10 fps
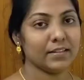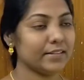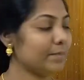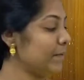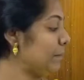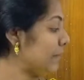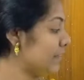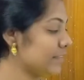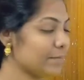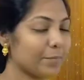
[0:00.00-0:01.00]
The people
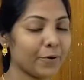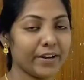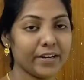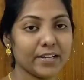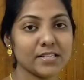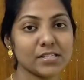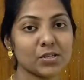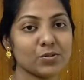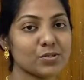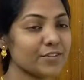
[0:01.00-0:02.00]
in the prairies
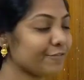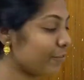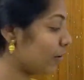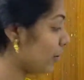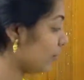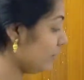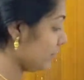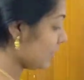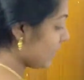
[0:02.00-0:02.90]
used to follow